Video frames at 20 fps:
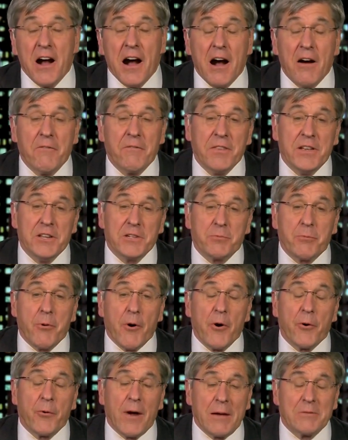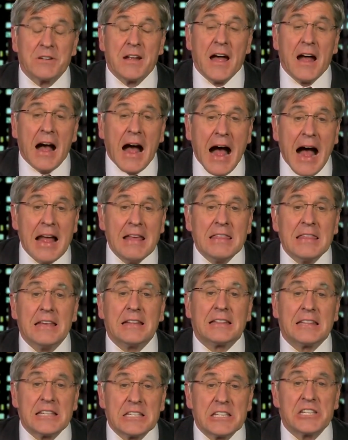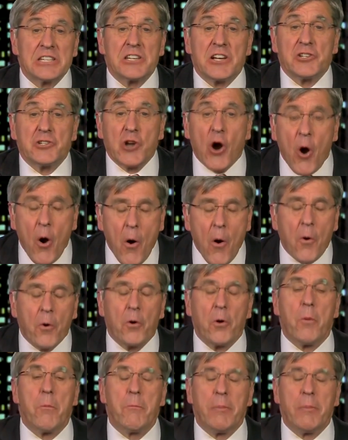of these programs. I think this is a total